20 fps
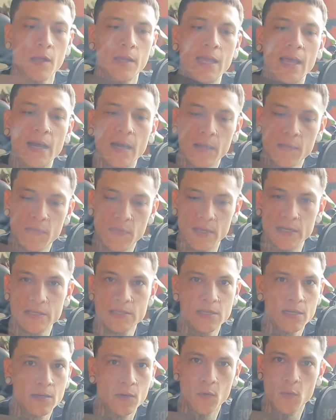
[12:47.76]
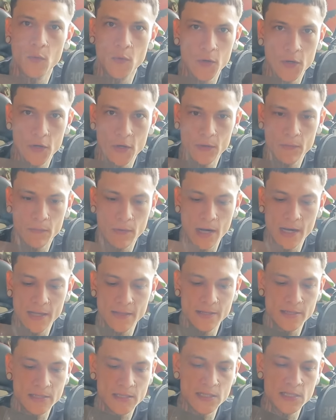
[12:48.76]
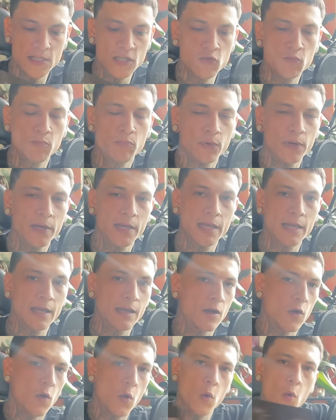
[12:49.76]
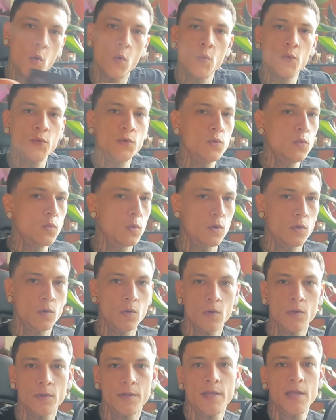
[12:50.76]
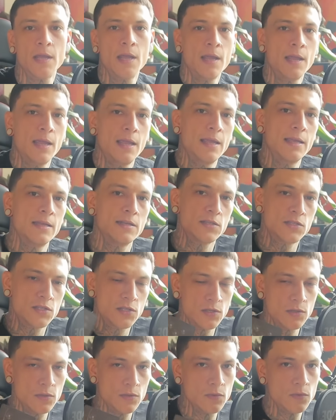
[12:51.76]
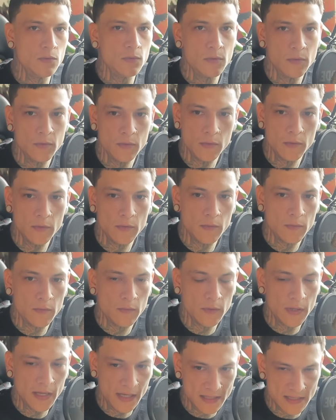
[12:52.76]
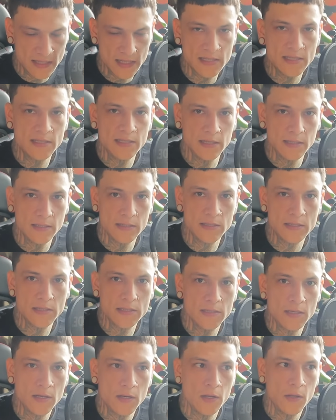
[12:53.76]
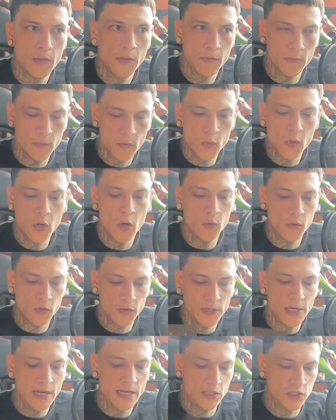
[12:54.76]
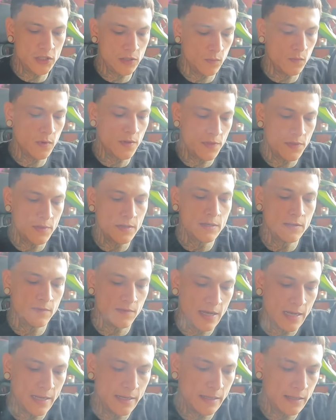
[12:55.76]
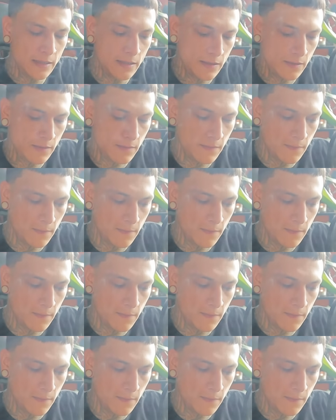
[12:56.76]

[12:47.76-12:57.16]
getting things in order, right? This is you bringing a whole new world into existence through co-creation with the divine.